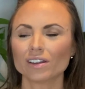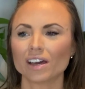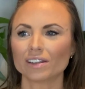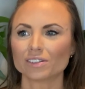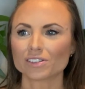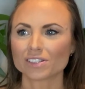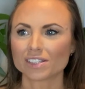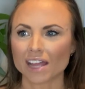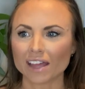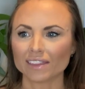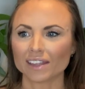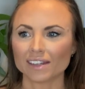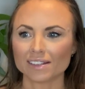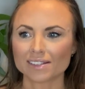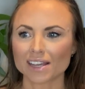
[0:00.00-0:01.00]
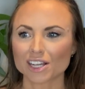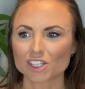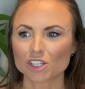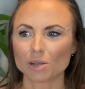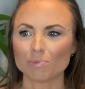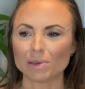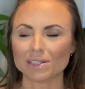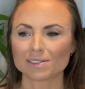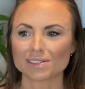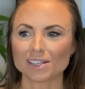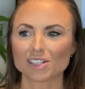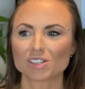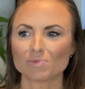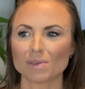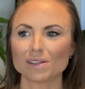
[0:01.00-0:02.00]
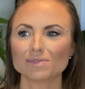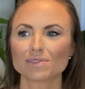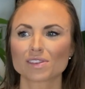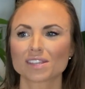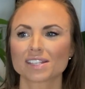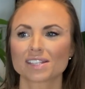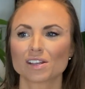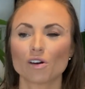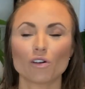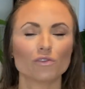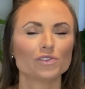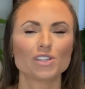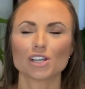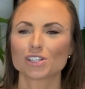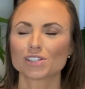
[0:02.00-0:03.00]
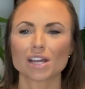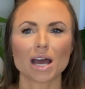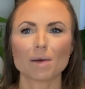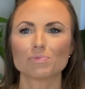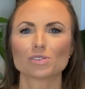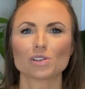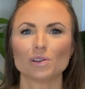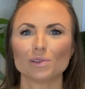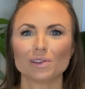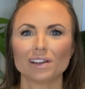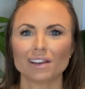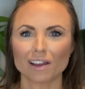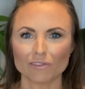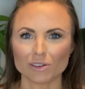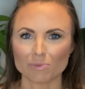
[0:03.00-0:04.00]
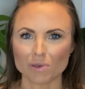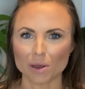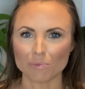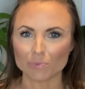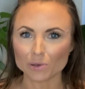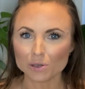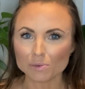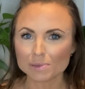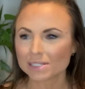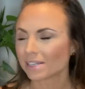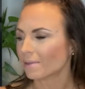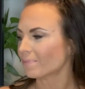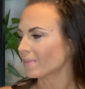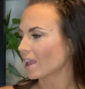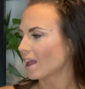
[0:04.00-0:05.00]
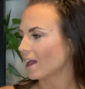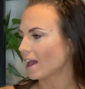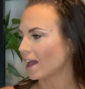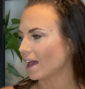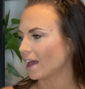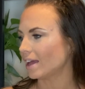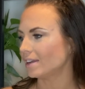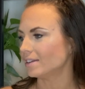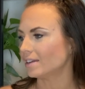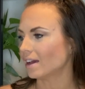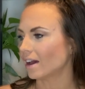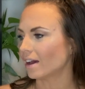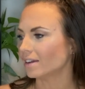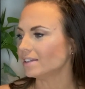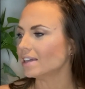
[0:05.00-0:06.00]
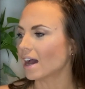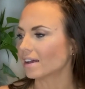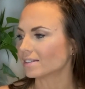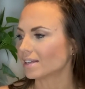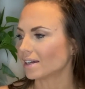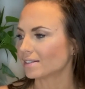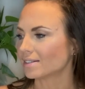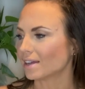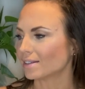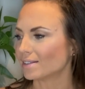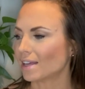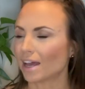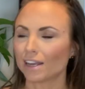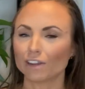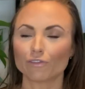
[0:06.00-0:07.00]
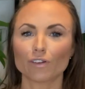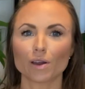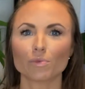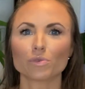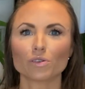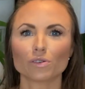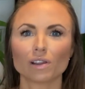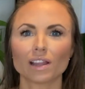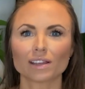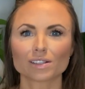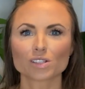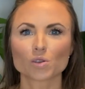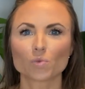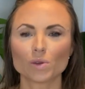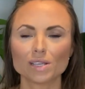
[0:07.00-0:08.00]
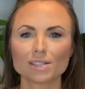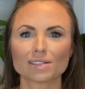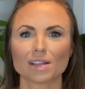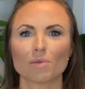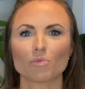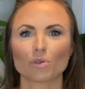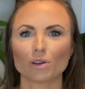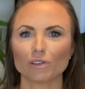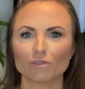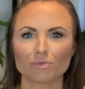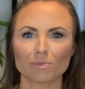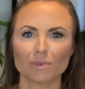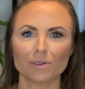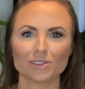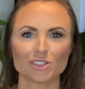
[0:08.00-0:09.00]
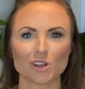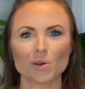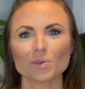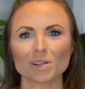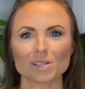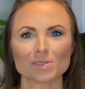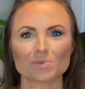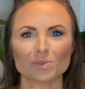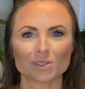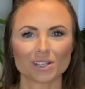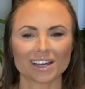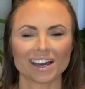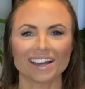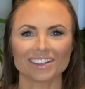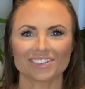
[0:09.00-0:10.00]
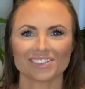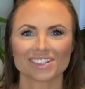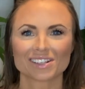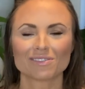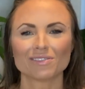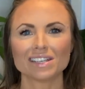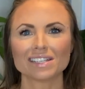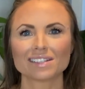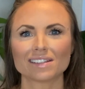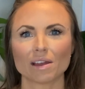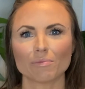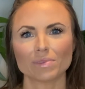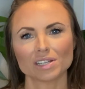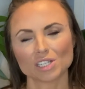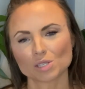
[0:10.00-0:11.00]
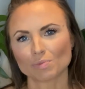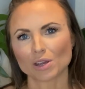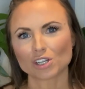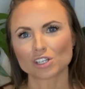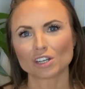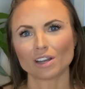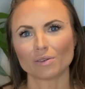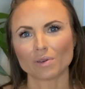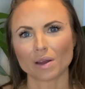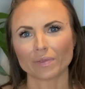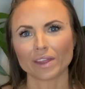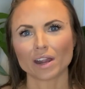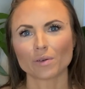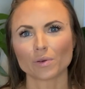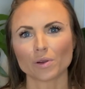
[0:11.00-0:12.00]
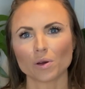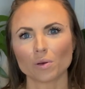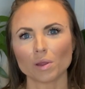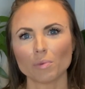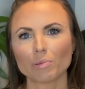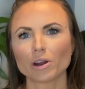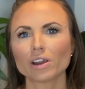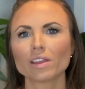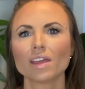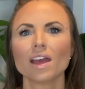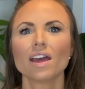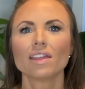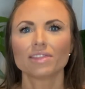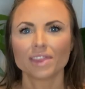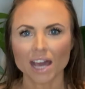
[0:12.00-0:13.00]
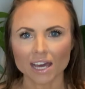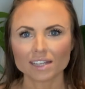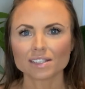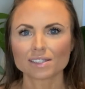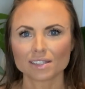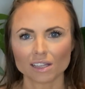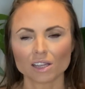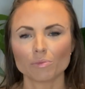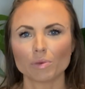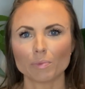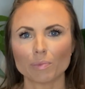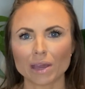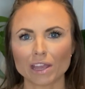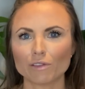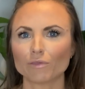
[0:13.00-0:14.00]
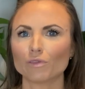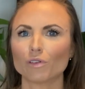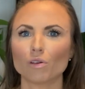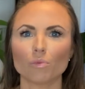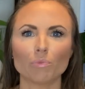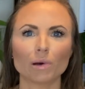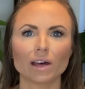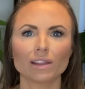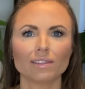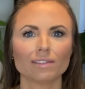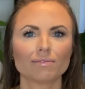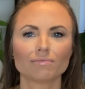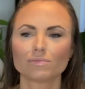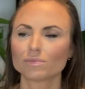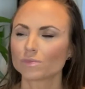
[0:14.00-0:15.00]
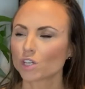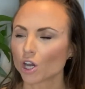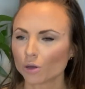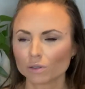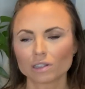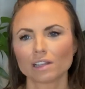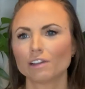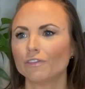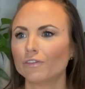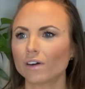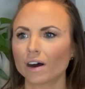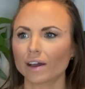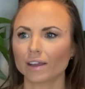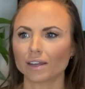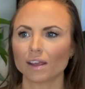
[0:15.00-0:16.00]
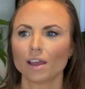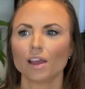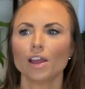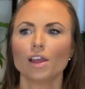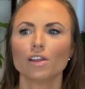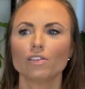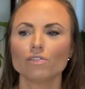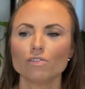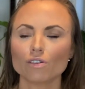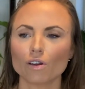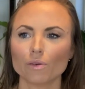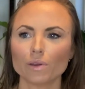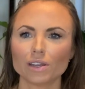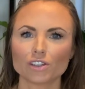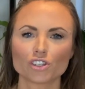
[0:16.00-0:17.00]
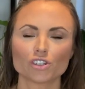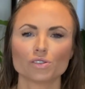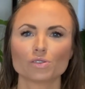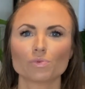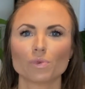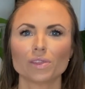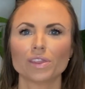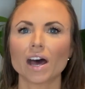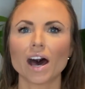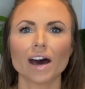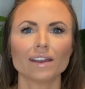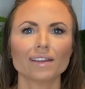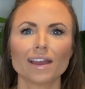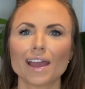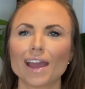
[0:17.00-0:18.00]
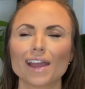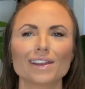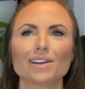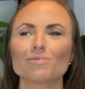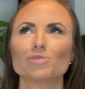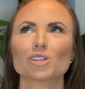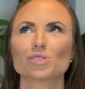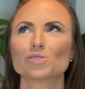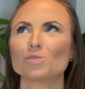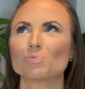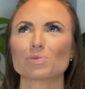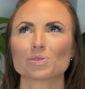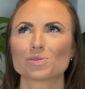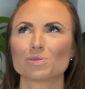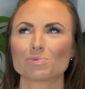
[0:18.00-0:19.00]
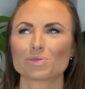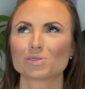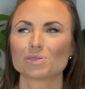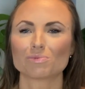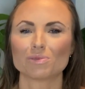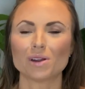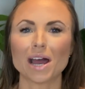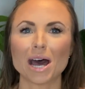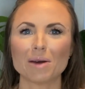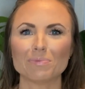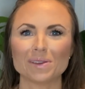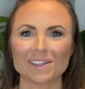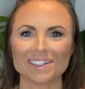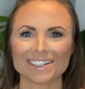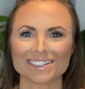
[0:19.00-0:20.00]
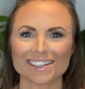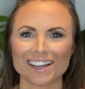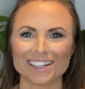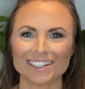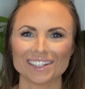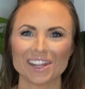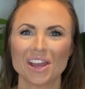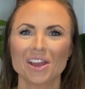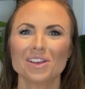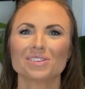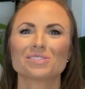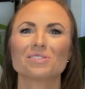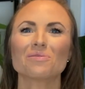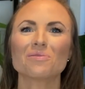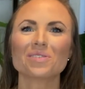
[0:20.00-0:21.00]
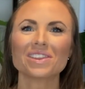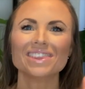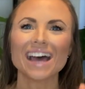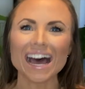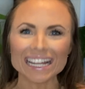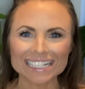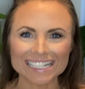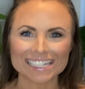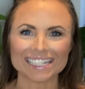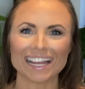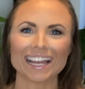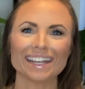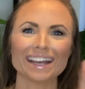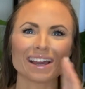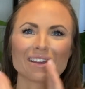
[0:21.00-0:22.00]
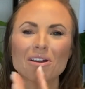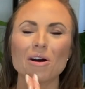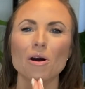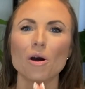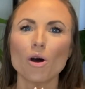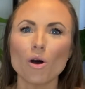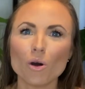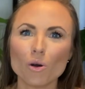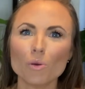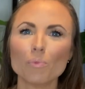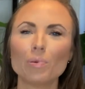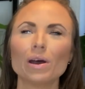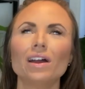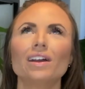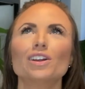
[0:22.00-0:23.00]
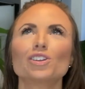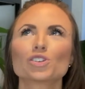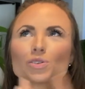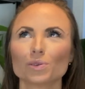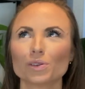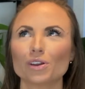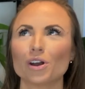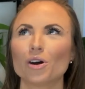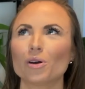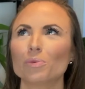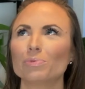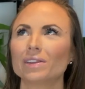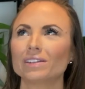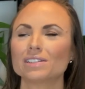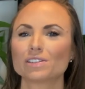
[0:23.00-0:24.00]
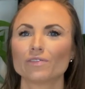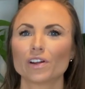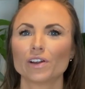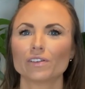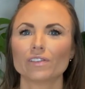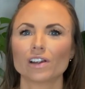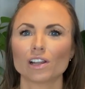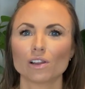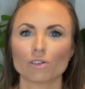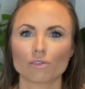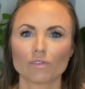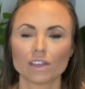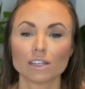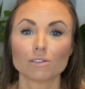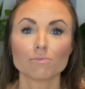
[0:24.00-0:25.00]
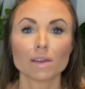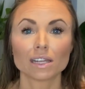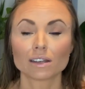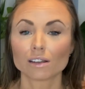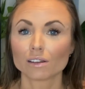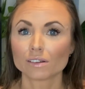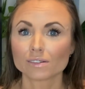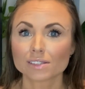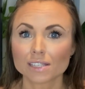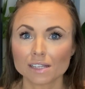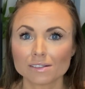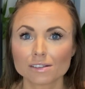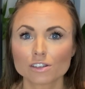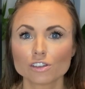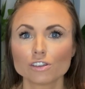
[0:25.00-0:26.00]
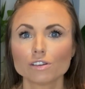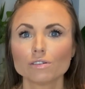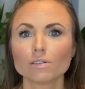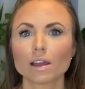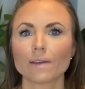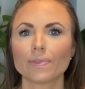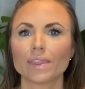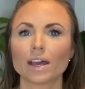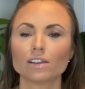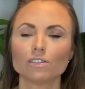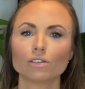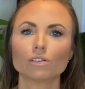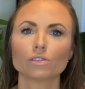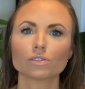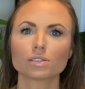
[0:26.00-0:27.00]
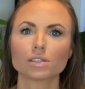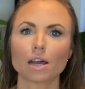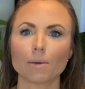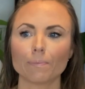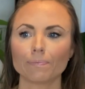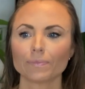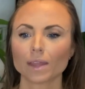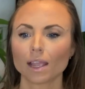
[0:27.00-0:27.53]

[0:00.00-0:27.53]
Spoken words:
understand that it's actually been 6 months of just absolutely loving my boobs. And yes, as I said, if I would like squeeze them, or if Jonas would kind of squeeze them, and especially around the areola part, that is still a bit painful, but totally fine. No issues with that. And I'm just super happy and excited. So with that said, I truly hope that this very long video made a lot of sense to you, and that you got some